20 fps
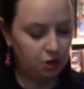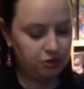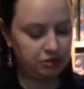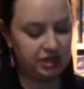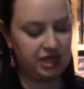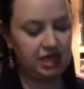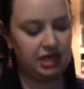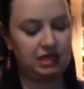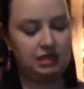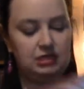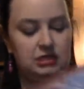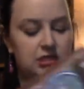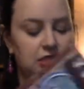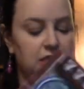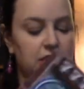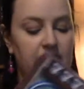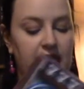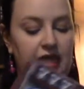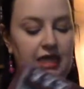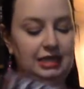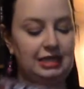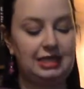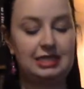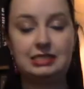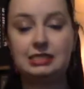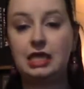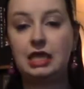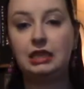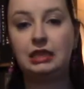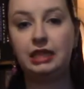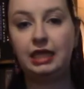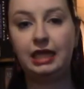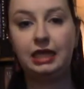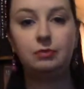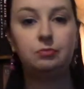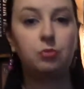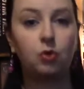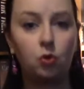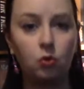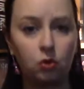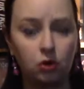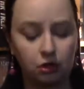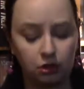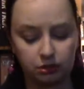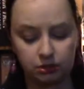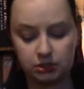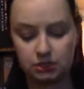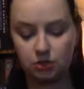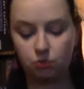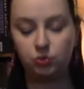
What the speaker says: things like these inlaid boards,